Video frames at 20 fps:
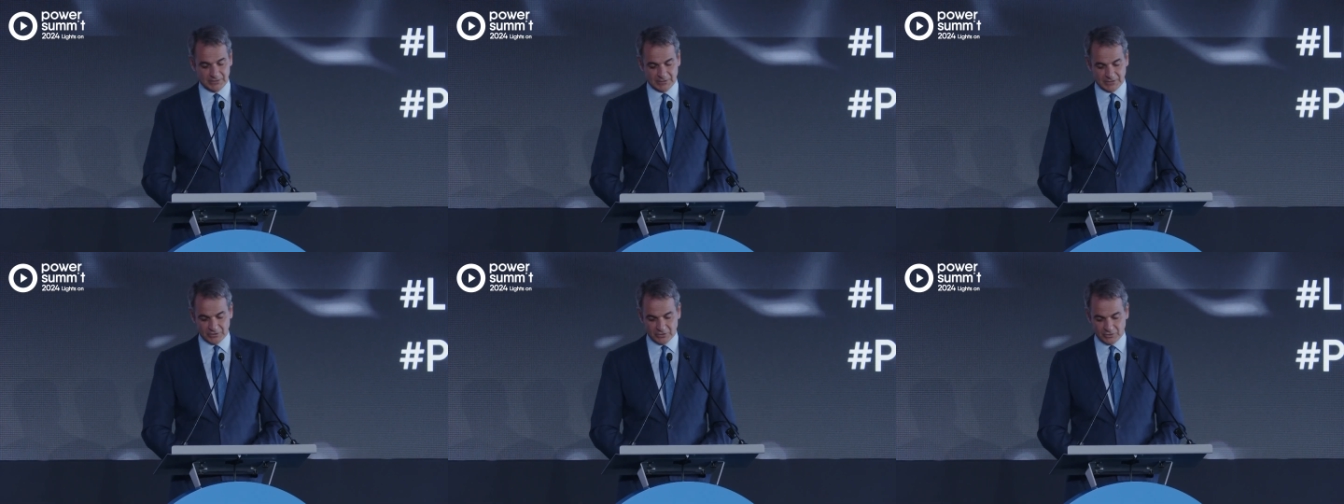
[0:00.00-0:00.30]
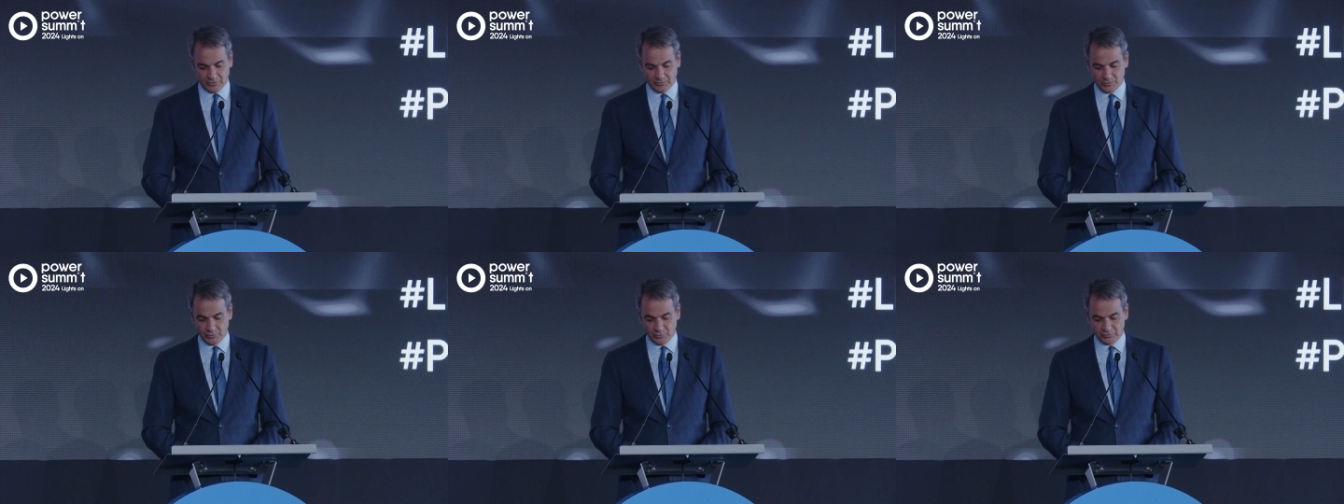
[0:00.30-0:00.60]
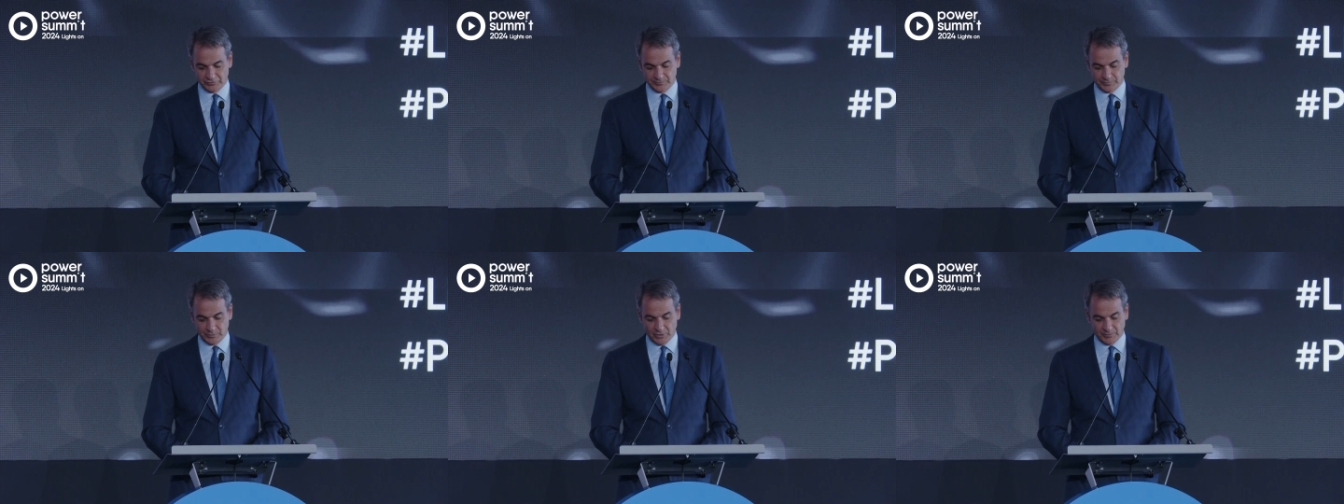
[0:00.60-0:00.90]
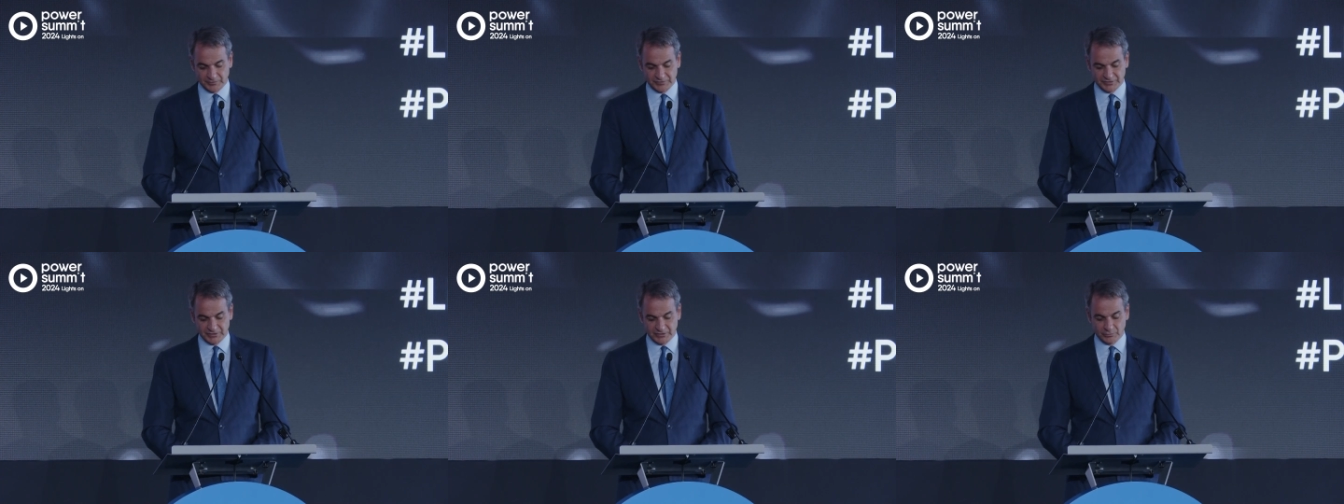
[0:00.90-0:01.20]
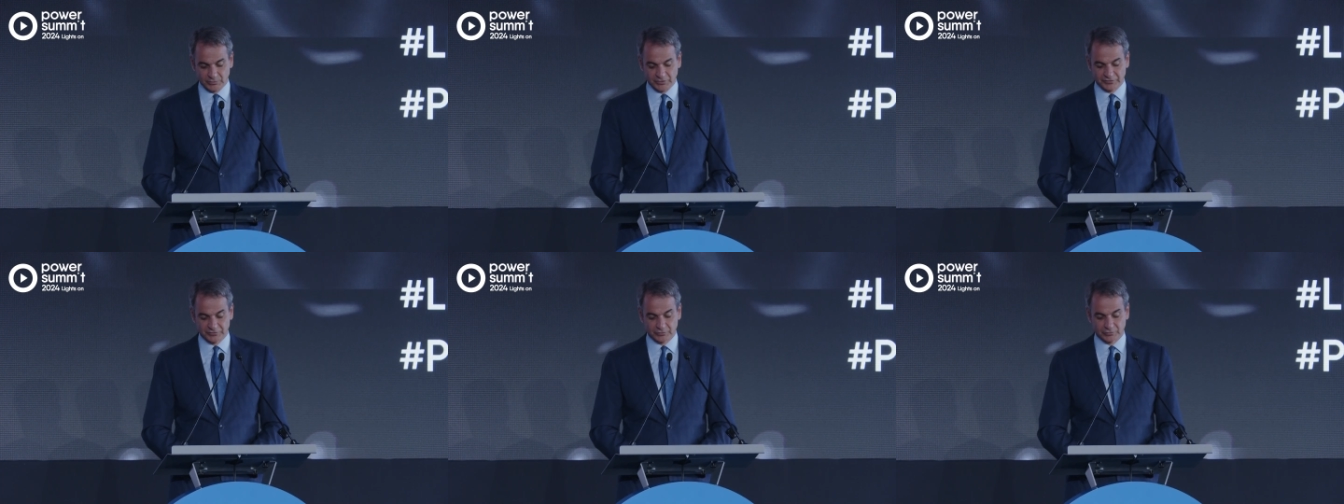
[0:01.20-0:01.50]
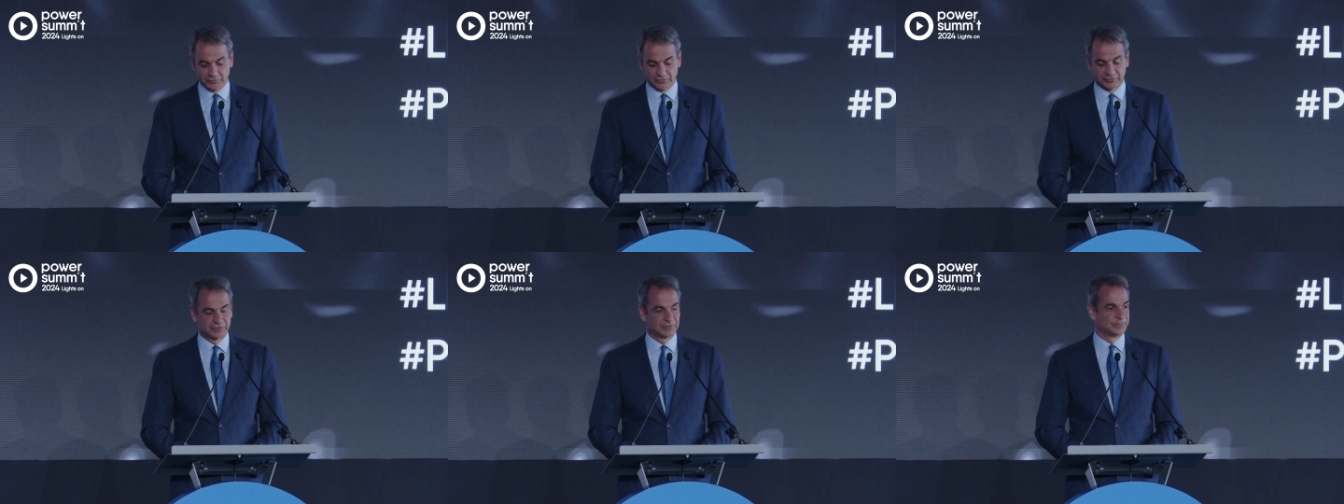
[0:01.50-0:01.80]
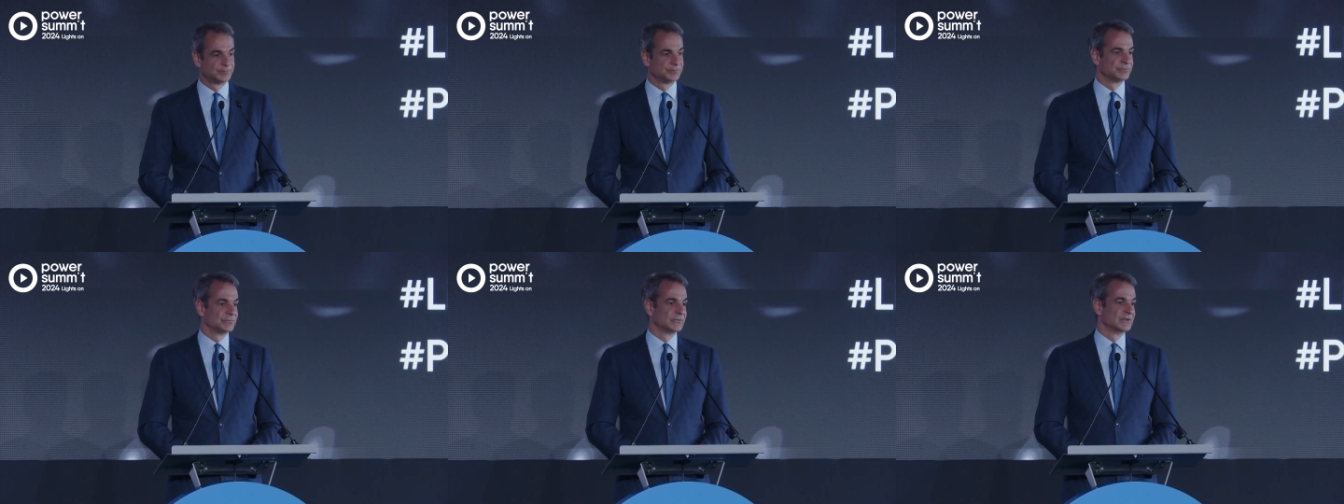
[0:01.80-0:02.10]
our most promising resource,
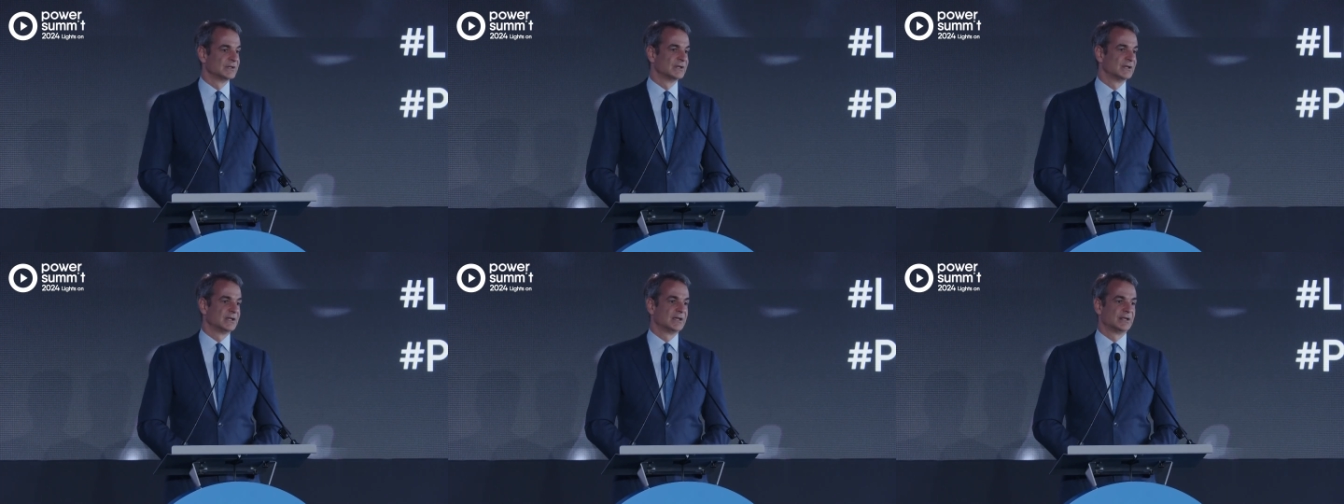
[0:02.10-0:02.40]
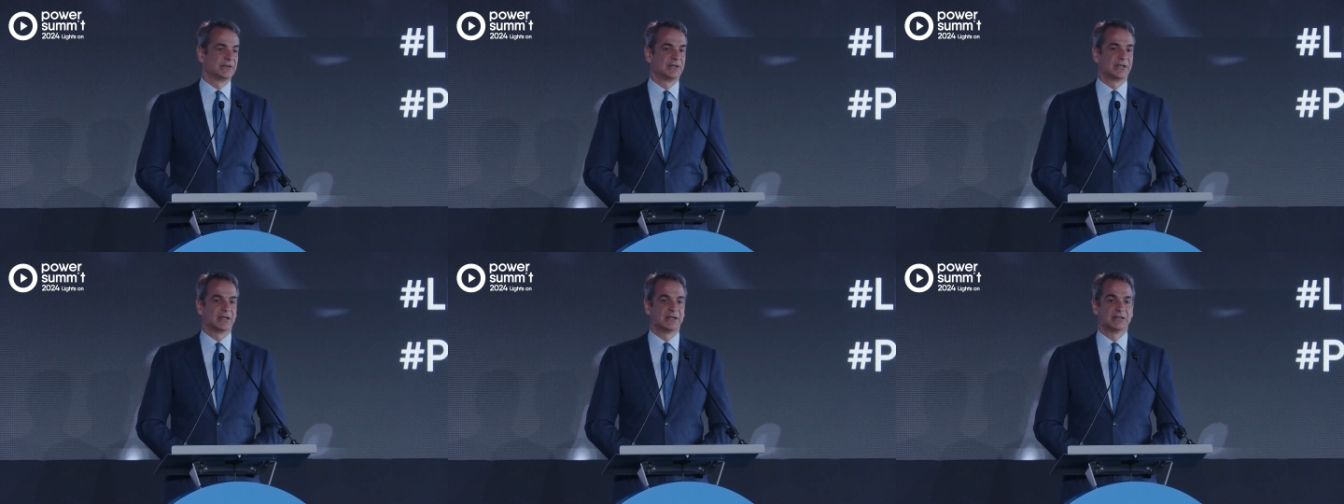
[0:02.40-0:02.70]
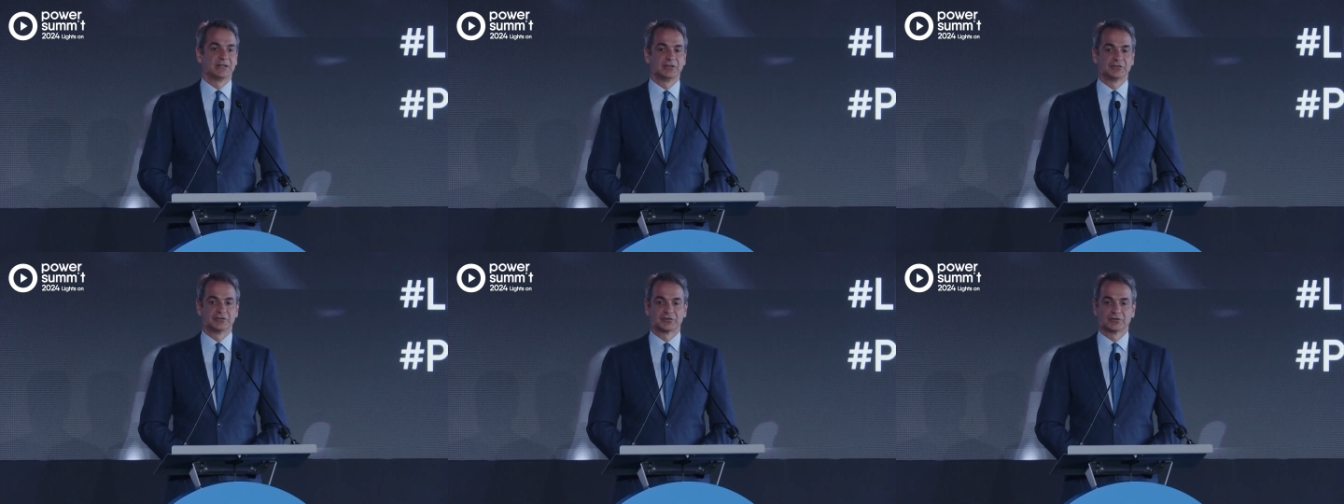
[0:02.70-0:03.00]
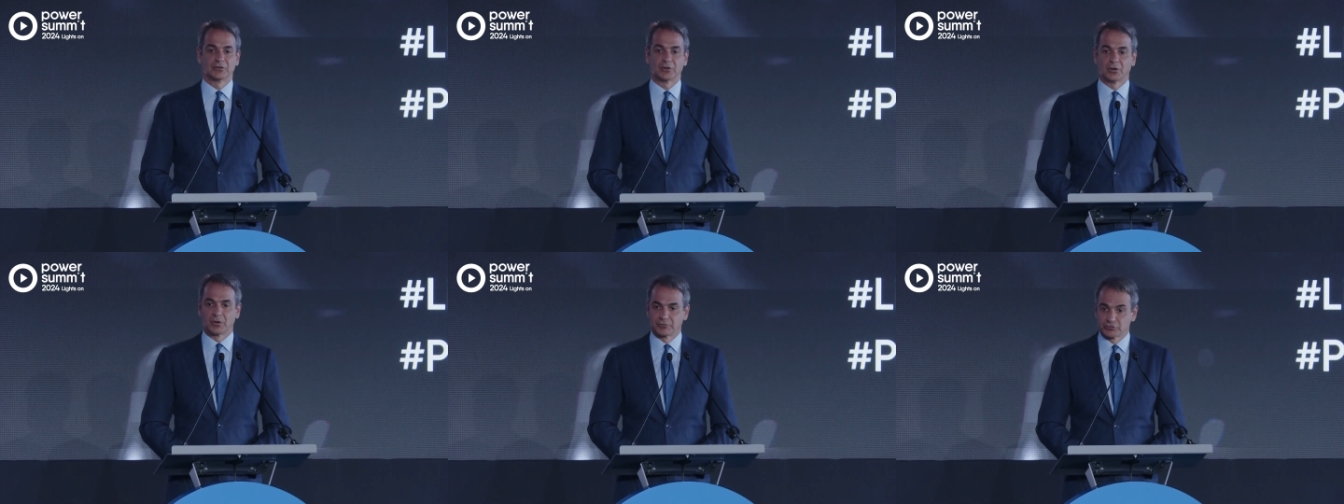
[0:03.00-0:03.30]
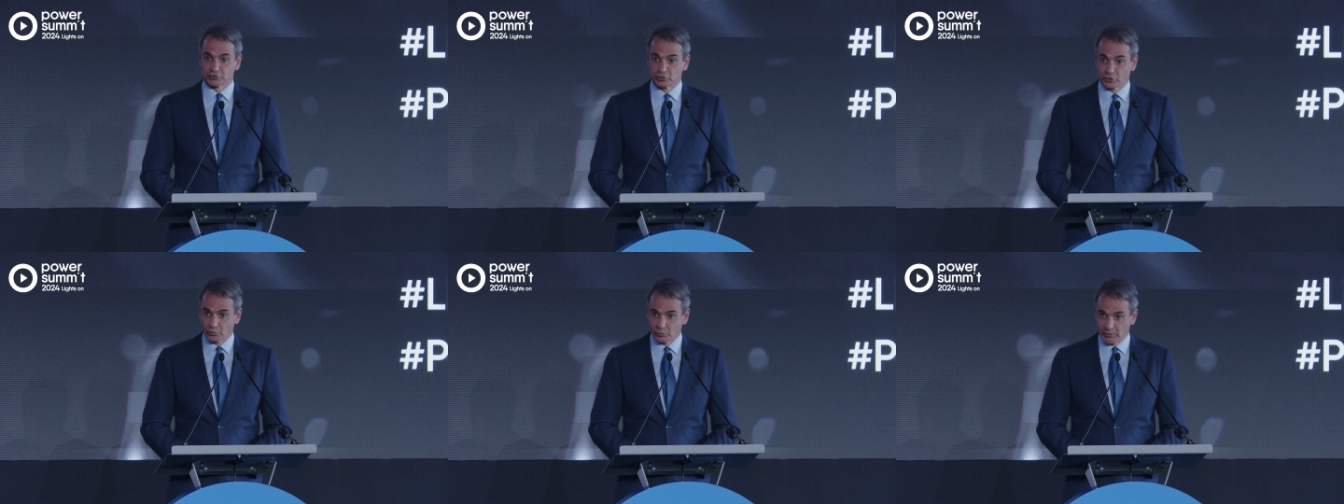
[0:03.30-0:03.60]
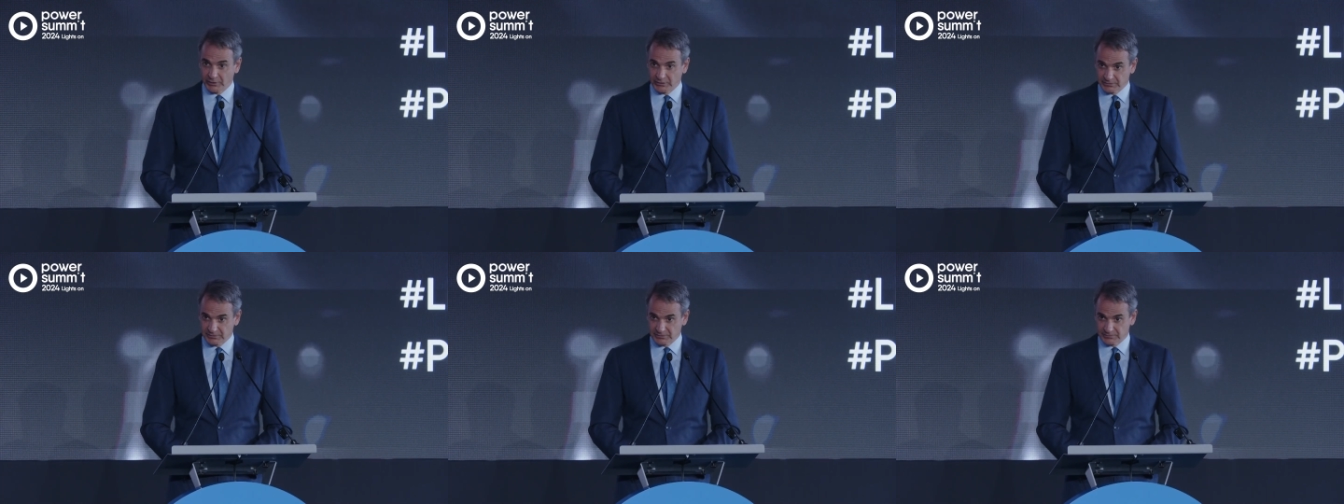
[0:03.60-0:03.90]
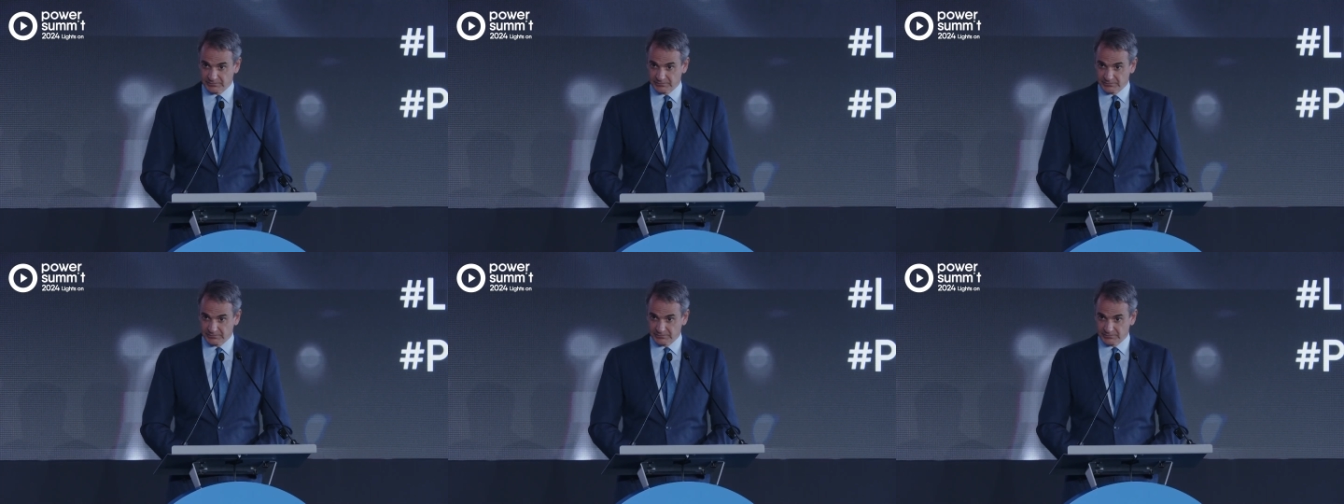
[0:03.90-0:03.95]
and that is offshore wind,